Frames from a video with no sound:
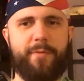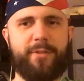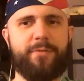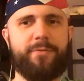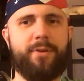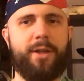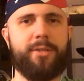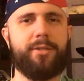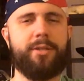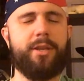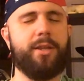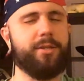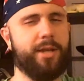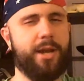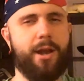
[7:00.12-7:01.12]
of his friends and
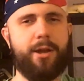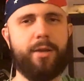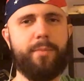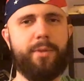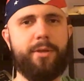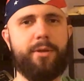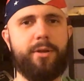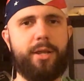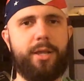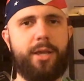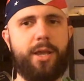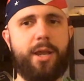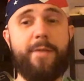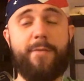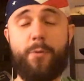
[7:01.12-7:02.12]
an entire
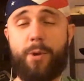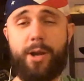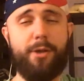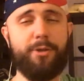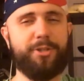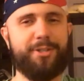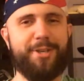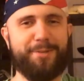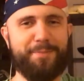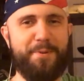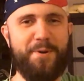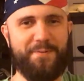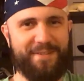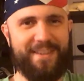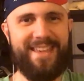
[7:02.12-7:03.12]
community and everyone else in this
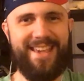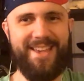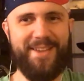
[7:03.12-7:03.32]
movie.